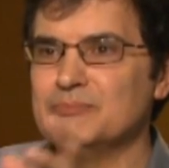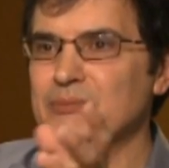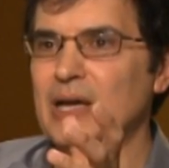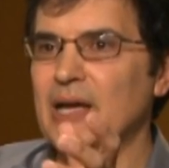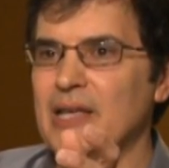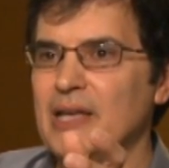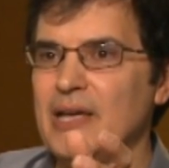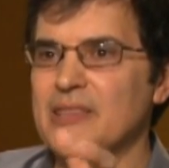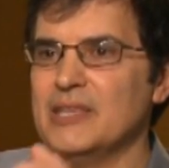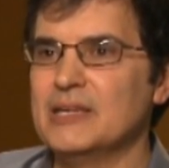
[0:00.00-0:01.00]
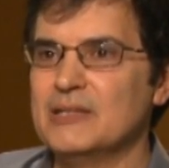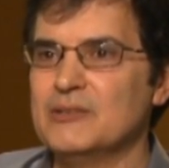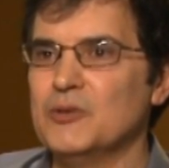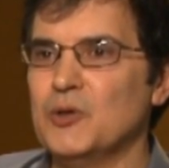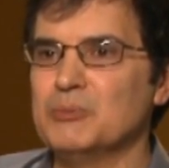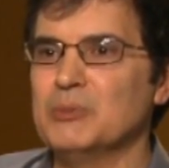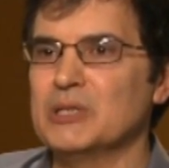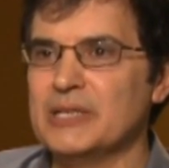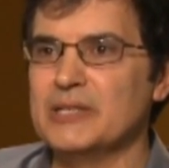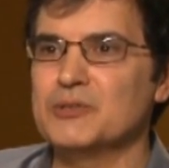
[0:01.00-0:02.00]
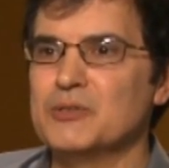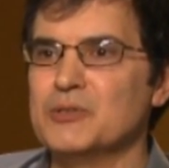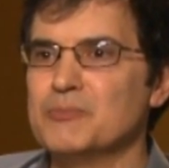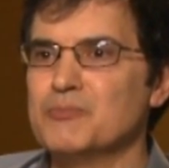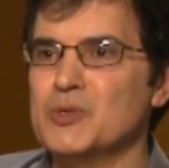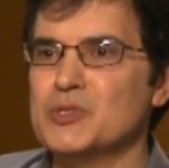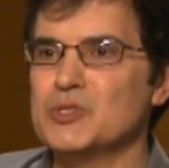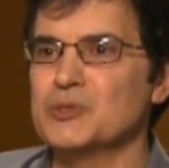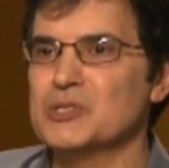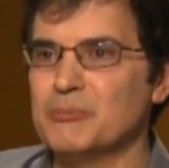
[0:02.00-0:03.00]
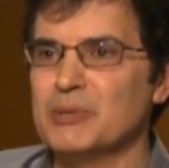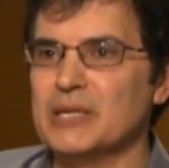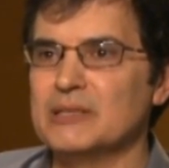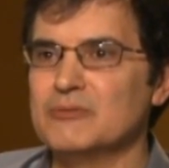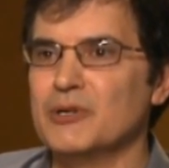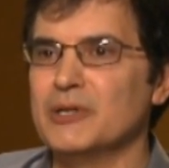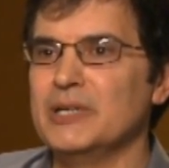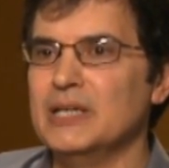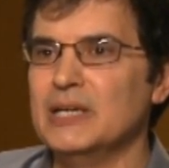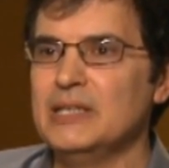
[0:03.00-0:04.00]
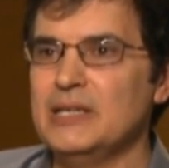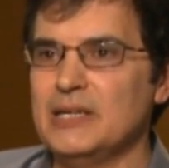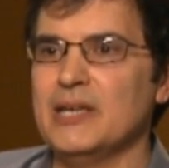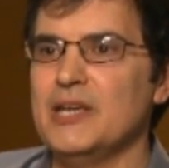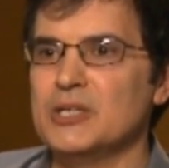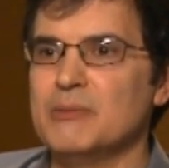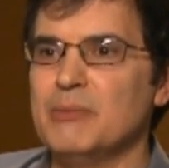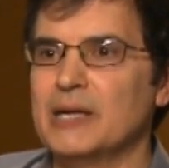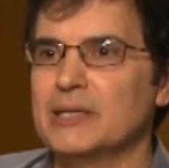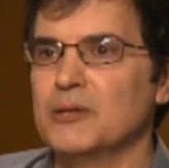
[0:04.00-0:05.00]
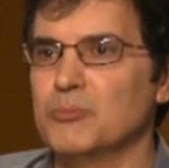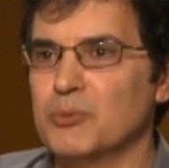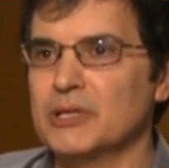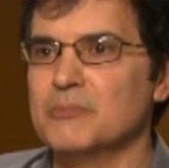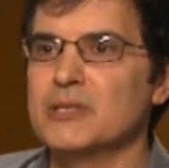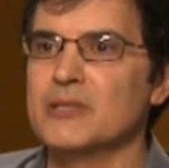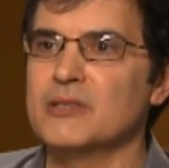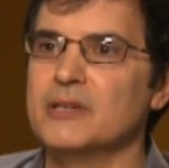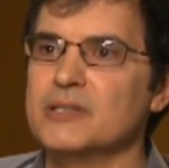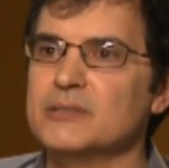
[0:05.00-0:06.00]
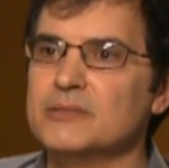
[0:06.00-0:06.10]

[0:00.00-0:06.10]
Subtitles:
I think ultimately there's still something very engaging about it that'll bring them into the theaters.